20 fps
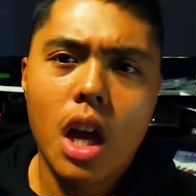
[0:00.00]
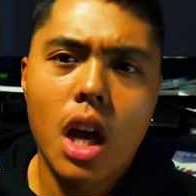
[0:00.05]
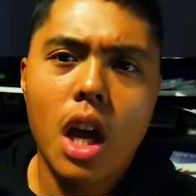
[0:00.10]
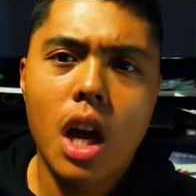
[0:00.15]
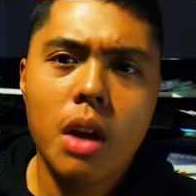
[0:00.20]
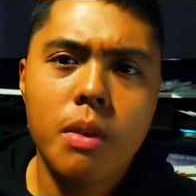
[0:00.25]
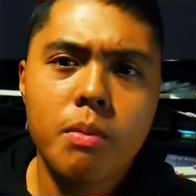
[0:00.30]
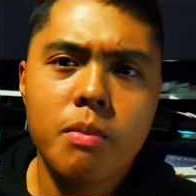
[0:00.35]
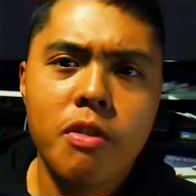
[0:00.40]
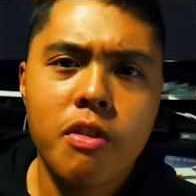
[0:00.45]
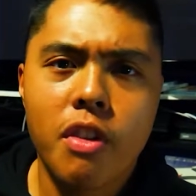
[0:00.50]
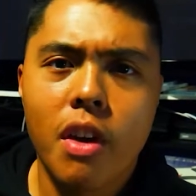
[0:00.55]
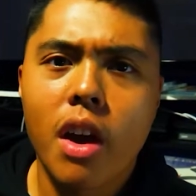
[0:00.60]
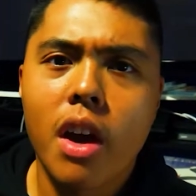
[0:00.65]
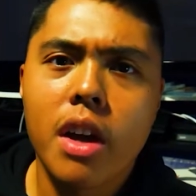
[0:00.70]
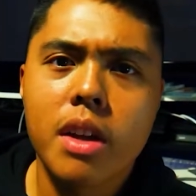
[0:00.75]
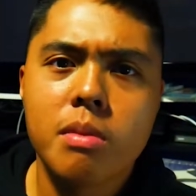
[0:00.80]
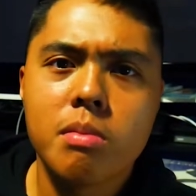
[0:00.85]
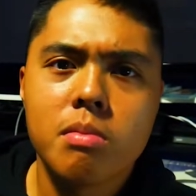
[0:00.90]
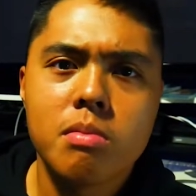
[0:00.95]
I'm
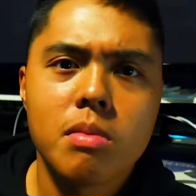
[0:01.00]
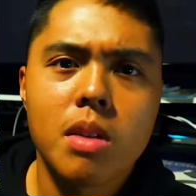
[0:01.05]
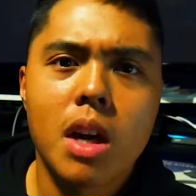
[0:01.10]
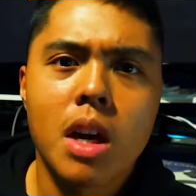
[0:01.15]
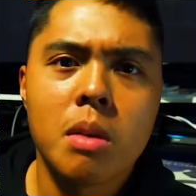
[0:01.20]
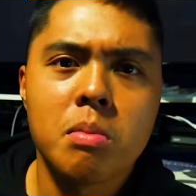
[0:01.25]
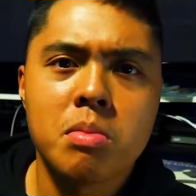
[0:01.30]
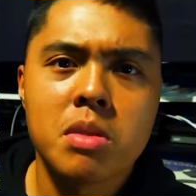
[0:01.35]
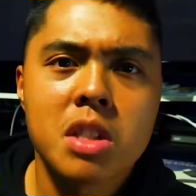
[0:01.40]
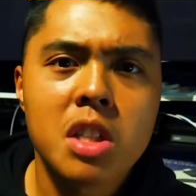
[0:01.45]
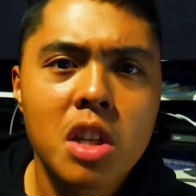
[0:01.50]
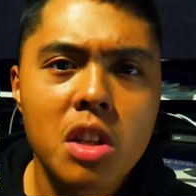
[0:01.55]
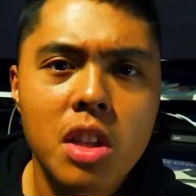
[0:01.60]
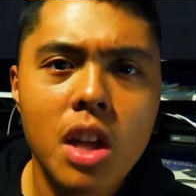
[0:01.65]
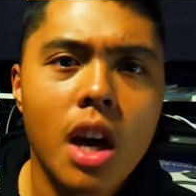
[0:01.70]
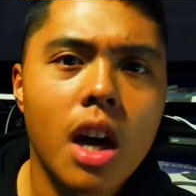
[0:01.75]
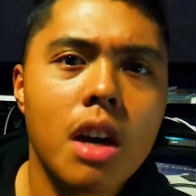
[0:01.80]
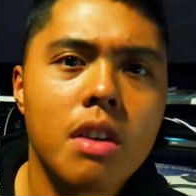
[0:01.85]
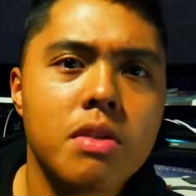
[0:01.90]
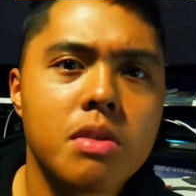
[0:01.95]
fine. I'm still
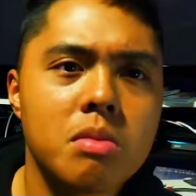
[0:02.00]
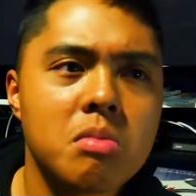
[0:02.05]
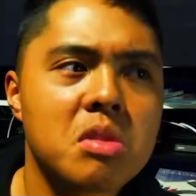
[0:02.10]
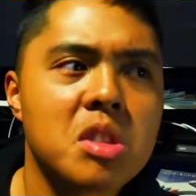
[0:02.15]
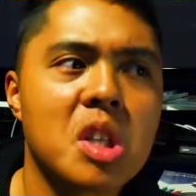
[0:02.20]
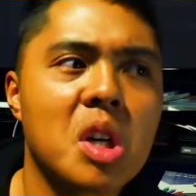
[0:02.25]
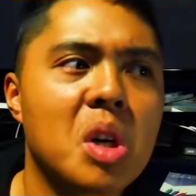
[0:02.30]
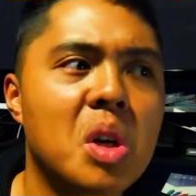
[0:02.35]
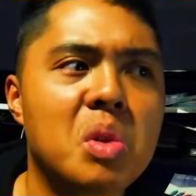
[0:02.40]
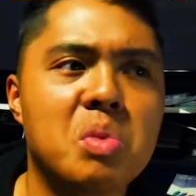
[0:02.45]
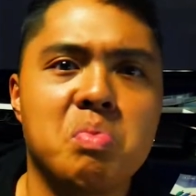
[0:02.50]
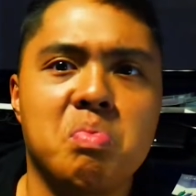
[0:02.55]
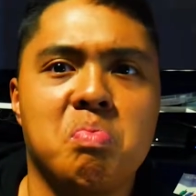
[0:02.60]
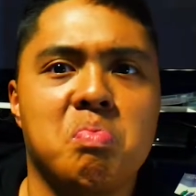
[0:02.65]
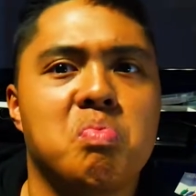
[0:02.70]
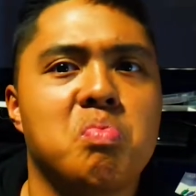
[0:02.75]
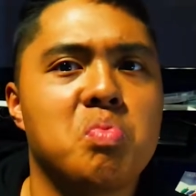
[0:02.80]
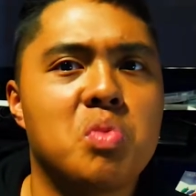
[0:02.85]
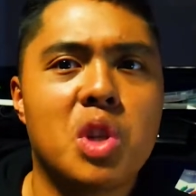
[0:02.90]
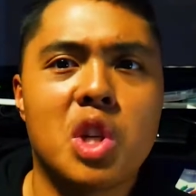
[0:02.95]
alive, so
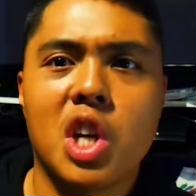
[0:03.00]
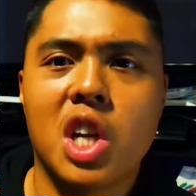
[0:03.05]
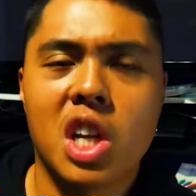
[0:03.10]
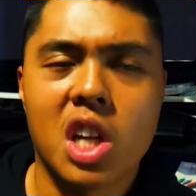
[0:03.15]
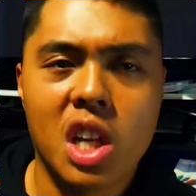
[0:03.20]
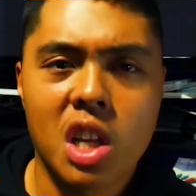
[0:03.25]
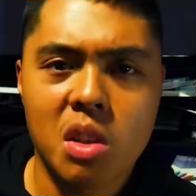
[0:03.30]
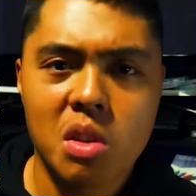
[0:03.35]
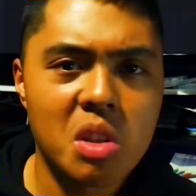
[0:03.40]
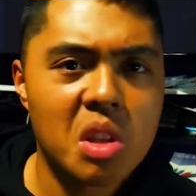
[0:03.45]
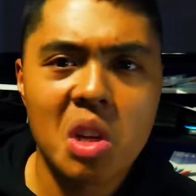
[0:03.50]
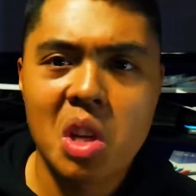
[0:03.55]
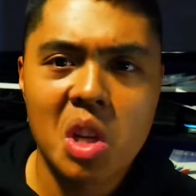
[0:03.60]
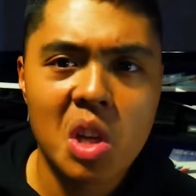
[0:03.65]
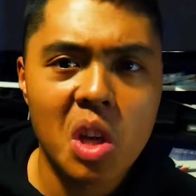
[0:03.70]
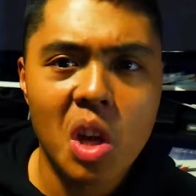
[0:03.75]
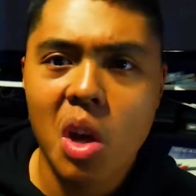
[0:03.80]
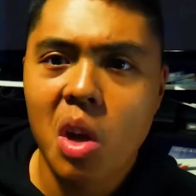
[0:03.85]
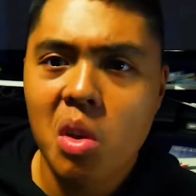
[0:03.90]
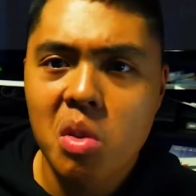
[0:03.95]
we're gonna
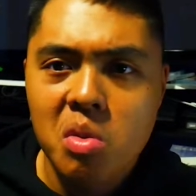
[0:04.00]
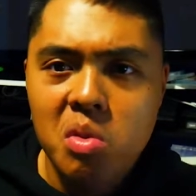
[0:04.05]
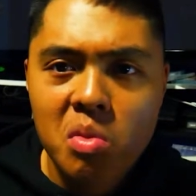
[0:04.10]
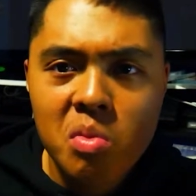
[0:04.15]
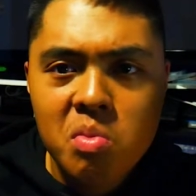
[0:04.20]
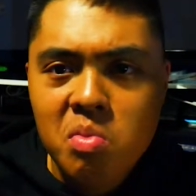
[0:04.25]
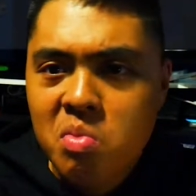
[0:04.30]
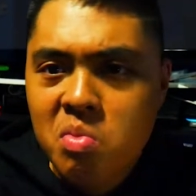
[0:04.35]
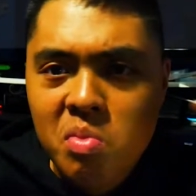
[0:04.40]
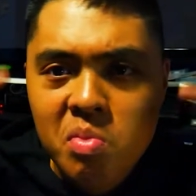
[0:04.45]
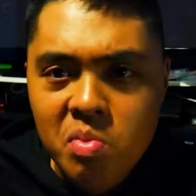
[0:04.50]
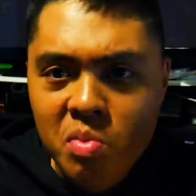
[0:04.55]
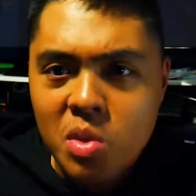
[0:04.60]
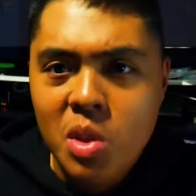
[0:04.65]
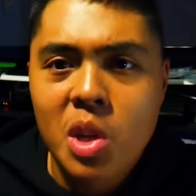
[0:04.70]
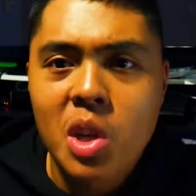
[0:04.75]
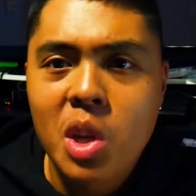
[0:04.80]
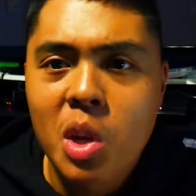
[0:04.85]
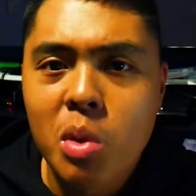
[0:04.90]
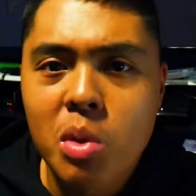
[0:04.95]
go.
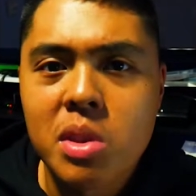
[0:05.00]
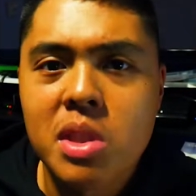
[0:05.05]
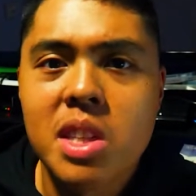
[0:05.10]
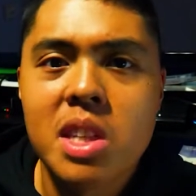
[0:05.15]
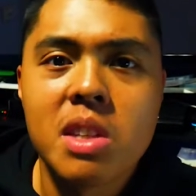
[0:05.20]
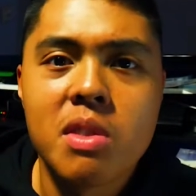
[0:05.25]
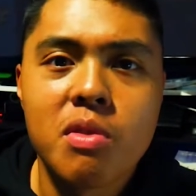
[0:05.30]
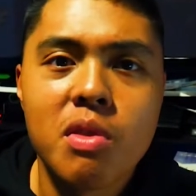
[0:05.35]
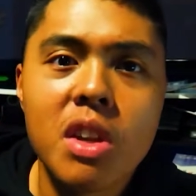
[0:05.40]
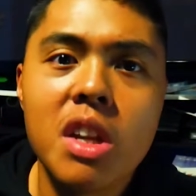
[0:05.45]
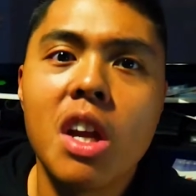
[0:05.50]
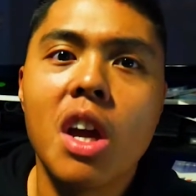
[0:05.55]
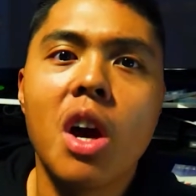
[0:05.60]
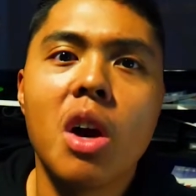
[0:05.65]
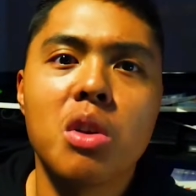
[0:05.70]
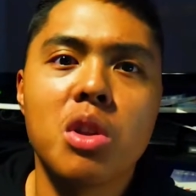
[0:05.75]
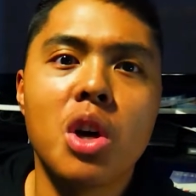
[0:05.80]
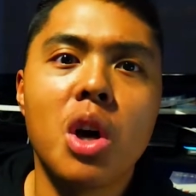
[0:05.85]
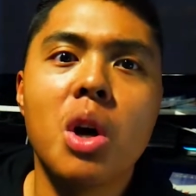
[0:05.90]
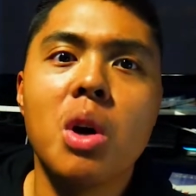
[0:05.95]
We go with this
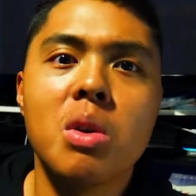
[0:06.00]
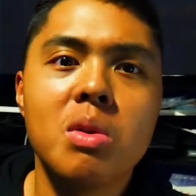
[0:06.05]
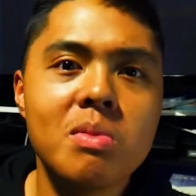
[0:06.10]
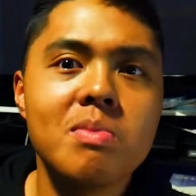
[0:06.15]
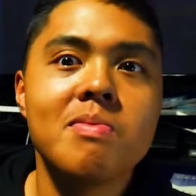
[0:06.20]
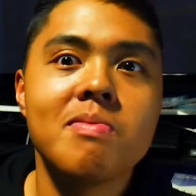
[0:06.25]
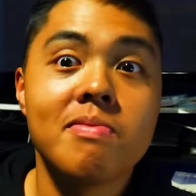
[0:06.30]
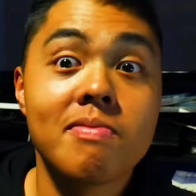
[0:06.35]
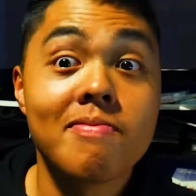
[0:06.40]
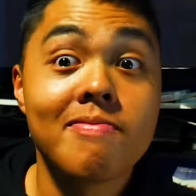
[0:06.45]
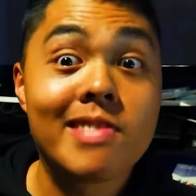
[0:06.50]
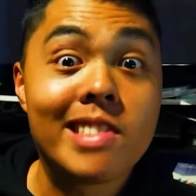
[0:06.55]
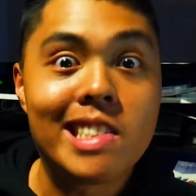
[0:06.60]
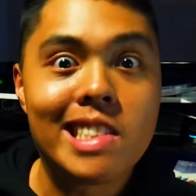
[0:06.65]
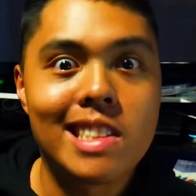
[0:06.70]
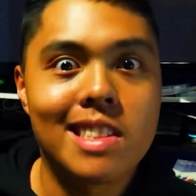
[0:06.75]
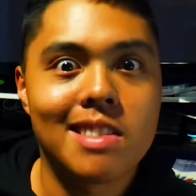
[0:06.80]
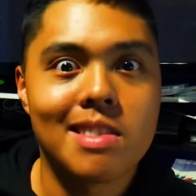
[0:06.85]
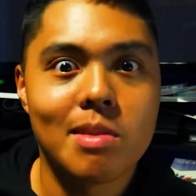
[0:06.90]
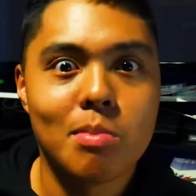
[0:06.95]
video though.
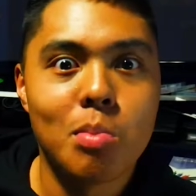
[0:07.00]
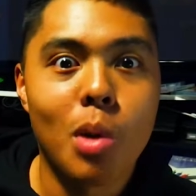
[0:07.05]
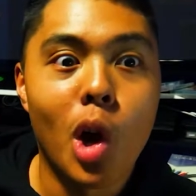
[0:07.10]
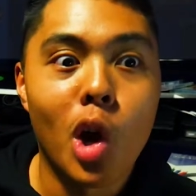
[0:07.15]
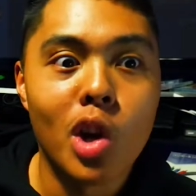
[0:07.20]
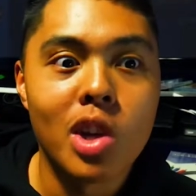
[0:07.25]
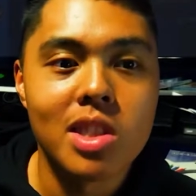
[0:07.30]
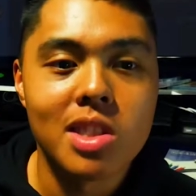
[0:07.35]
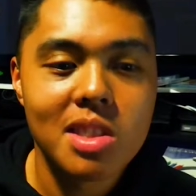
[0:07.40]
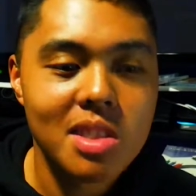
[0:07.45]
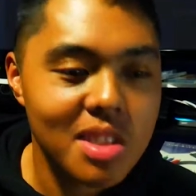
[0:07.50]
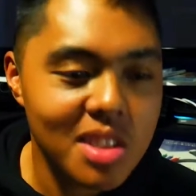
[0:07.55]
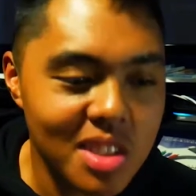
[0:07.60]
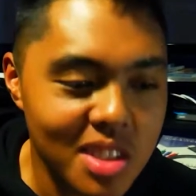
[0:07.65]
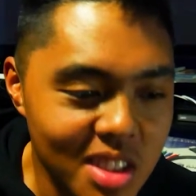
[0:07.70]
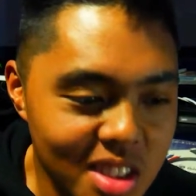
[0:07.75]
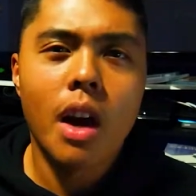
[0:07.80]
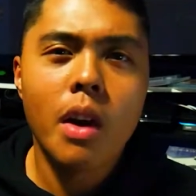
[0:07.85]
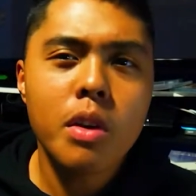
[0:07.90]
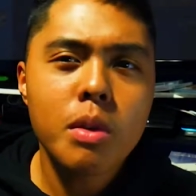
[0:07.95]
Bars.
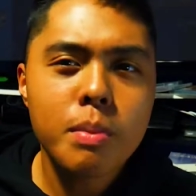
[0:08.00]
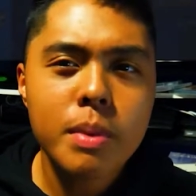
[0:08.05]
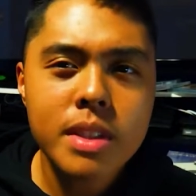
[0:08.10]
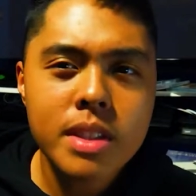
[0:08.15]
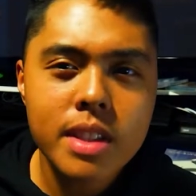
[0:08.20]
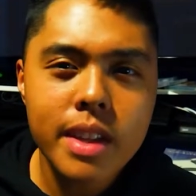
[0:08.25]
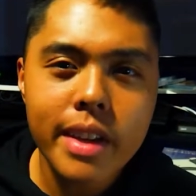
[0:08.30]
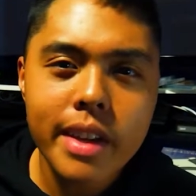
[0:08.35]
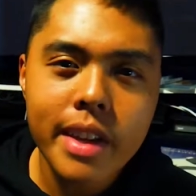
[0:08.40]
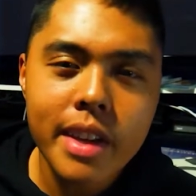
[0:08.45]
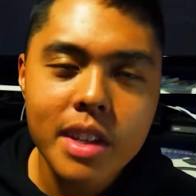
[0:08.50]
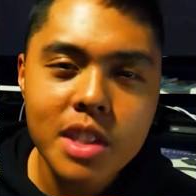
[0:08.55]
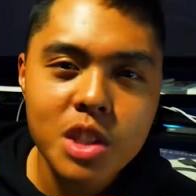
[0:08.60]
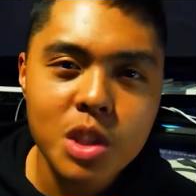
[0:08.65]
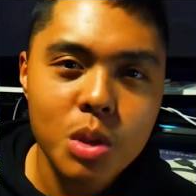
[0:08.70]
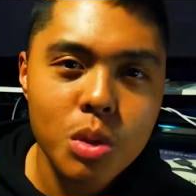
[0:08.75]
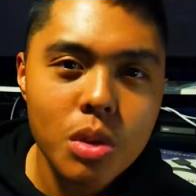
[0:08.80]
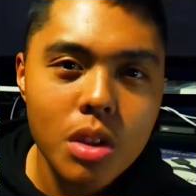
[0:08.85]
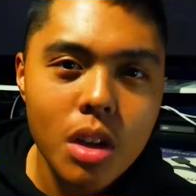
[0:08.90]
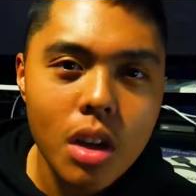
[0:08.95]
I won't be staying here
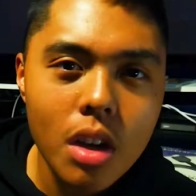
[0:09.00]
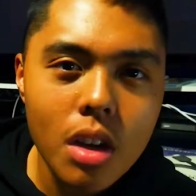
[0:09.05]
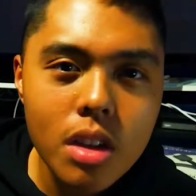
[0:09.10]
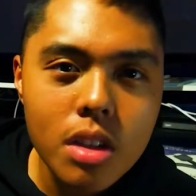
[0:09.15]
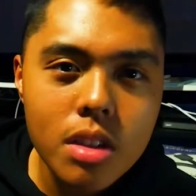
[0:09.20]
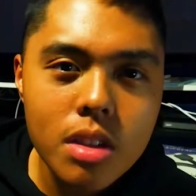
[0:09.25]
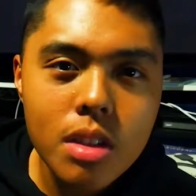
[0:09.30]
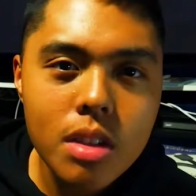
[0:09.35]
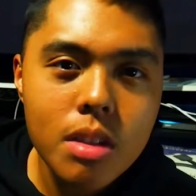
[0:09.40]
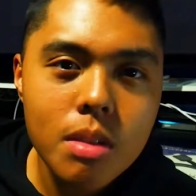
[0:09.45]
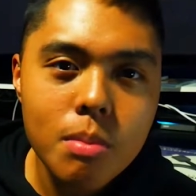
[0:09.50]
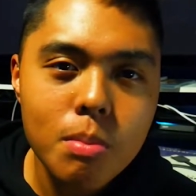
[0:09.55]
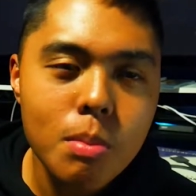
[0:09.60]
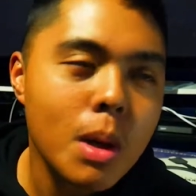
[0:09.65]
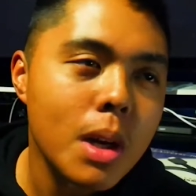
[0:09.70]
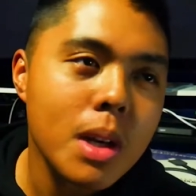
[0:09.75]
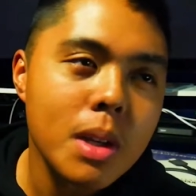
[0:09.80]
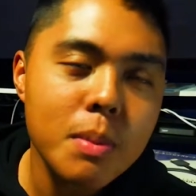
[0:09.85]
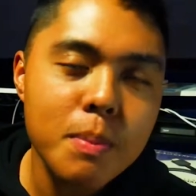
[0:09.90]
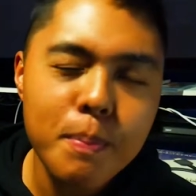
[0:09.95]
too long,
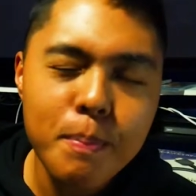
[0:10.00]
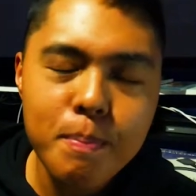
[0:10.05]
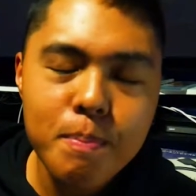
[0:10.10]
but